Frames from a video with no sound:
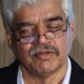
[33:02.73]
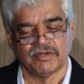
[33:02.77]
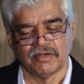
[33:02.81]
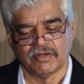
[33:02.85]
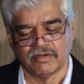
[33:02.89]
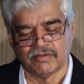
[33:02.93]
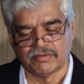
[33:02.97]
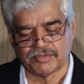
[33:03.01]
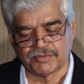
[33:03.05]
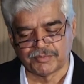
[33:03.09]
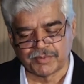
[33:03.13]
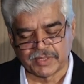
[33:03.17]

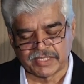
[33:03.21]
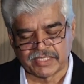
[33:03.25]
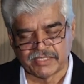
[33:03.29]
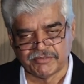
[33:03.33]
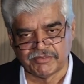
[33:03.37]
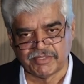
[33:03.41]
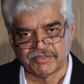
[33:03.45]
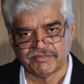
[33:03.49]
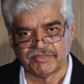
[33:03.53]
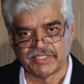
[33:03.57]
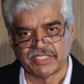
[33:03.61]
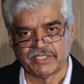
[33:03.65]
Uh, especially
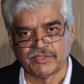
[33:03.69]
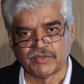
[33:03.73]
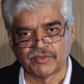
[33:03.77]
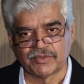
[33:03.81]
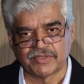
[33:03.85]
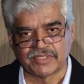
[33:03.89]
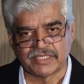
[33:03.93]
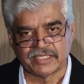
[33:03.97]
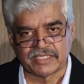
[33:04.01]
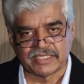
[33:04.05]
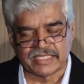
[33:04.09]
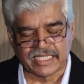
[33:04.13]
when we
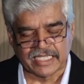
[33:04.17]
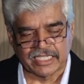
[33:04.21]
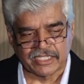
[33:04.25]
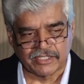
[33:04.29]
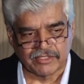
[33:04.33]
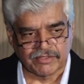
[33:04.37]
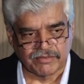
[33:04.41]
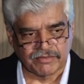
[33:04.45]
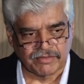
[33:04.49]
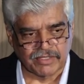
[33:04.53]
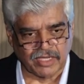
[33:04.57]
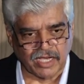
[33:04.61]
don't take
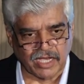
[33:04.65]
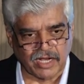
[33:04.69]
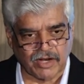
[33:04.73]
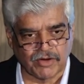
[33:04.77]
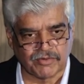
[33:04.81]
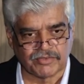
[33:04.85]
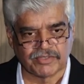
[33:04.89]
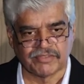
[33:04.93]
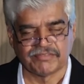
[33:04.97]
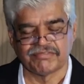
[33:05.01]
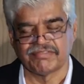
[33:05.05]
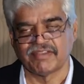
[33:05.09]
into
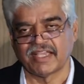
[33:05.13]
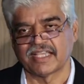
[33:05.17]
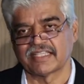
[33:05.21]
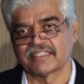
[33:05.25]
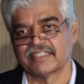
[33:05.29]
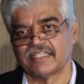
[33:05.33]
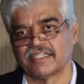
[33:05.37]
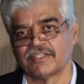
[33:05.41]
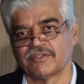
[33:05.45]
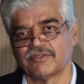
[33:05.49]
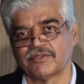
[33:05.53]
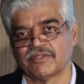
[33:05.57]
account the fact
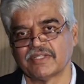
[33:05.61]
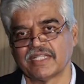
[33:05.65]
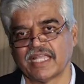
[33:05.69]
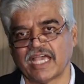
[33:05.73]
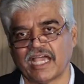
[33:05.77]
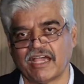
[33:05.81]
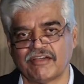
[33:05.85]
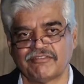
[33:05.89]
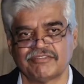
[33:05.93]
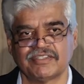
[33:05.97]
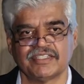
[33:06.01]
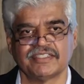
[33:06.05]
that you know the
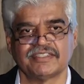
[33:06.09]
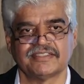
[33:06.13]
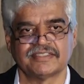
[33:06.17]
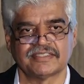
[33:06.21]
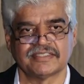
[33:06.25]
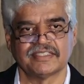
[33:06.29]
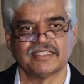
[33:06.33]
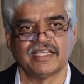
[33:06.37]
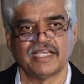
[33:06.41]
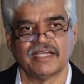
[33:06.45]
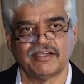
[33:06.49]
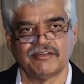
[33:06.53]
average
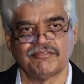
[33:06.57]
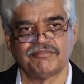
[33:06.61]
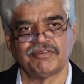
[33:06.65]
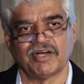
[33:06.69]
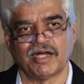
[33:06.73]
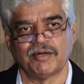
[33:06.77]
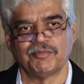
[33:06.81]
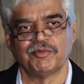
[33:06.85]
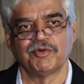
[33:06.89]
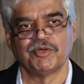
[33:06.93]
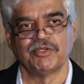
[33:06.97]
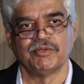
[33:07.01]

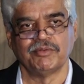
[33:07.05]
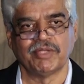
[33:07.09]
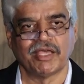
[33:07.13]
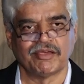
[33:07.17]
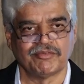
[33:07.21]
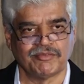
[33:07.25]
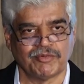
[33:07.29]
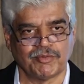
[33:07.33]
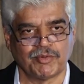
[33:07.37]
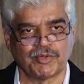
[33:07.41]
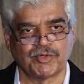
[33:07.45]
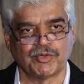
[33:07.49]
farmer will
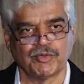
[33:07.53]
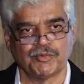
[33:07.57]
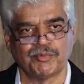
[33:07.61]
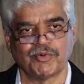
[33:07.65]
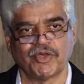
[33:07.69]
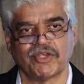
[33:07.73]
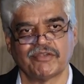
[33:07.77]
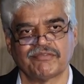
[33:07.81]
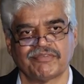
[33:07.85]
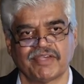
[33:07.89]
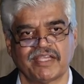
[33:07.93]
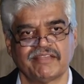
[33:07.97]
have over
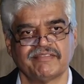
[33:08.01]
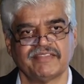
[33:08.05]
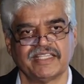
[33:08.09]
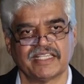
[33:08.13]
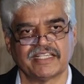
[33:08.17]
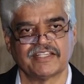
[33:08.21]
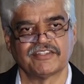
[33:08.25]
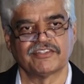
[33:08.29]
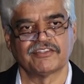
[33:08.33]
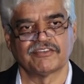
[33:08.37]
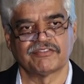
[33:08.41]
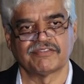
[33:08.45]
2.5
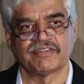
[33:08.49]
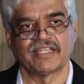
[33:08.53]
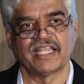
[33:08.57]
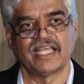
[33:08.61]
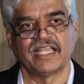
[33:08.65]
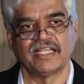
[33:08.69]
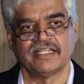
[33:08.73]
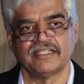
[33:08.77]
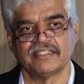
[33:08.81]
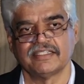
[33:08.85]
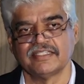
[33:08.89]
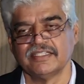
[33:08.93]
acres of
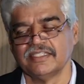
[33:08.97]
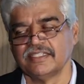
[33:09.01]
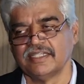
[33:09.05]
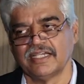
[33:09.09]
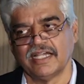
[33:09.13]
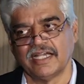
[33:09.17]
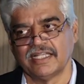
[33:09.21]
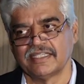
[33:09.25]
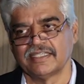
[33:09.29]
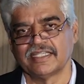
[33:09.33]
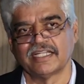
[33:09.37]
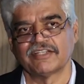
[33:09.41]
land
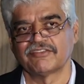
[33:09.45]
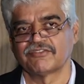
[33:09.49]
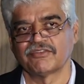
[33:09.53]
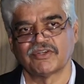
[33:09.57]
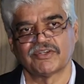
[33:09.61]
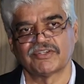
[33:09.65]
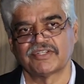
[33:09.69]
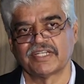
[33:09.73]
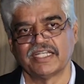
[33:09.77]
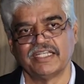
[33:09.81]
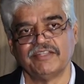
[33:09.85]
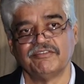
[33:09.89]
and that's
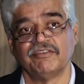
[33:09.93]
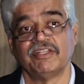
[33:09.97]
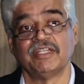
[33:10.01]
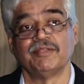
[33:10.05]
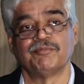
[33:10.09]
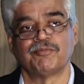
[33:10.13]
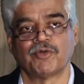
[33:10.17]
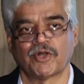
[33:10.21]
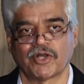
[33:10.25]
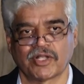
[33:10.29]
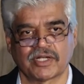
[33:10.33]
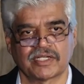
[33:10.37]
not really very
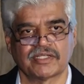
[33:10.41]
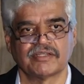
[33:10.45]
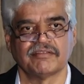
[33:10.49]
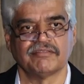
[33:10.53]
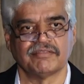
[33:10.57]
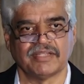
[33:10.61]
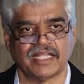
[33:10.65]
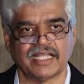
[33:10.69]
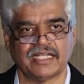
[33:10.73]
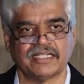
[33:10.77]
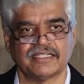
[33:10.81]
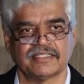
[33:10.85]
productive
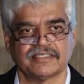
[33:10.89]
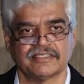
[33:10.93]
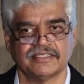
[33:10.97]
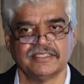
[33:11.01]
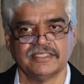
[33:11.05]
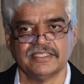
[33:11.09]
land.